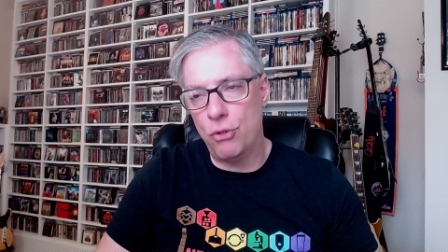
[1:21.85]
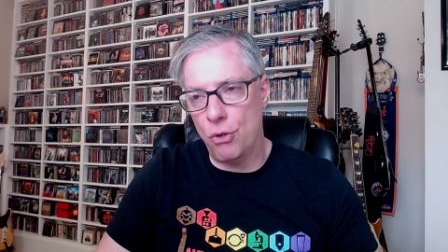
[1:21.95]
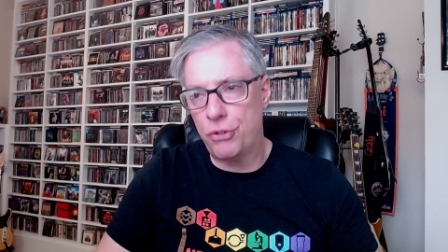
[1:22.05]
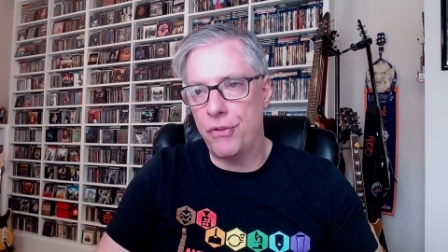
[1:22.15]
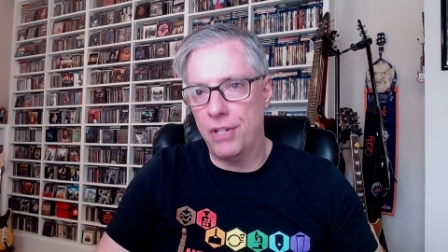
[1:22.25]
It's
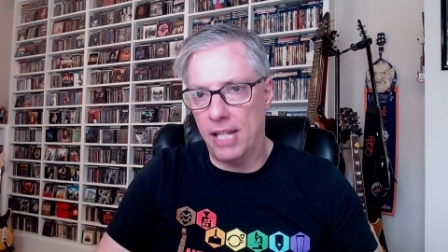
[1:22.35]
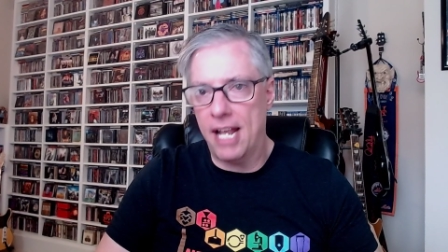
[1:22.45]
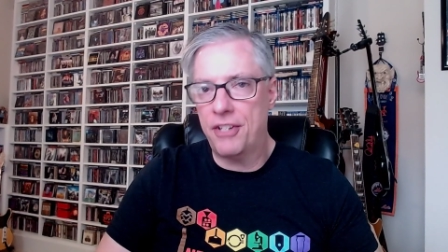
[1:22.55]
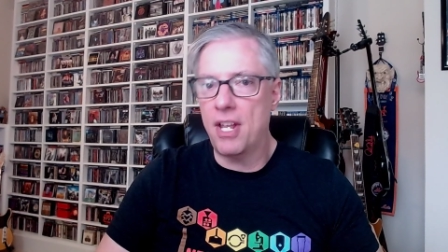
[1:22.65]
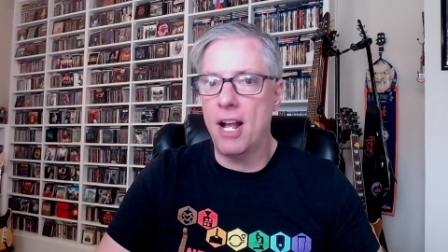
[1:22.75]
also the
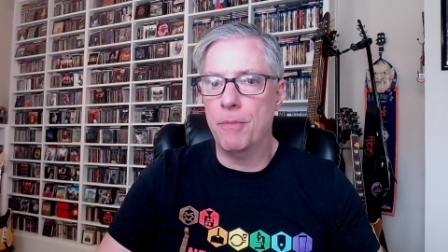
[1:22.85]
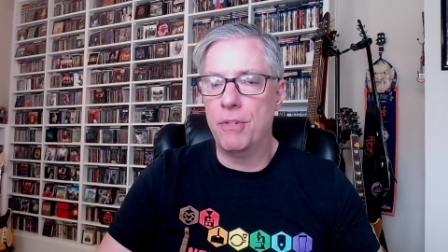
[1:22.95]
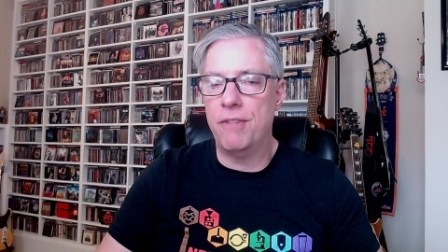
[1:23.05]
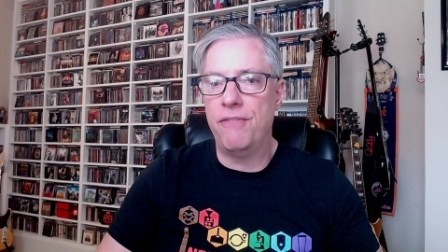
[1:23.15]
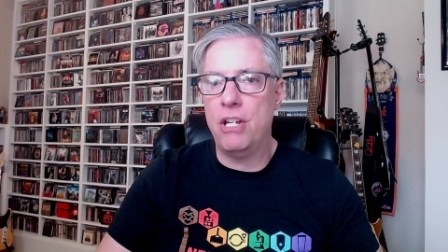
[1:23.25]
last album
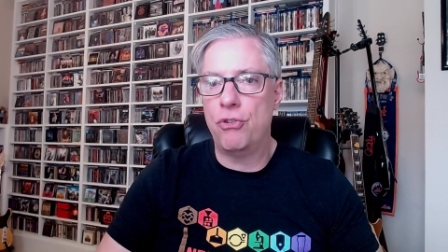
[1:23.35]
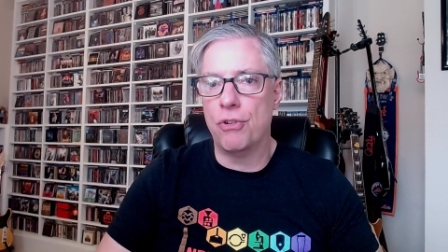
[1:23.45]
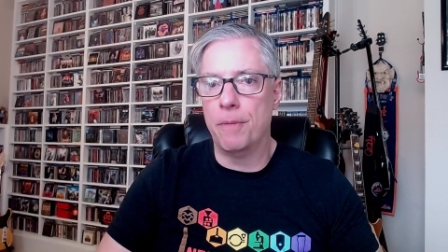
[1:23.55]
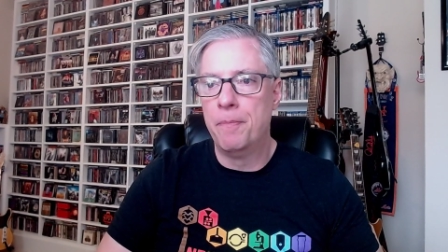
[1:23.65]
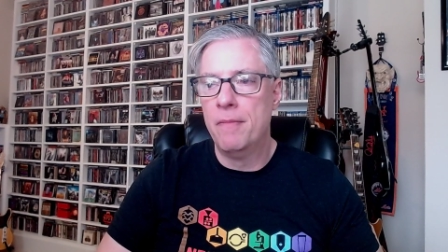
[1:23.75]
to feature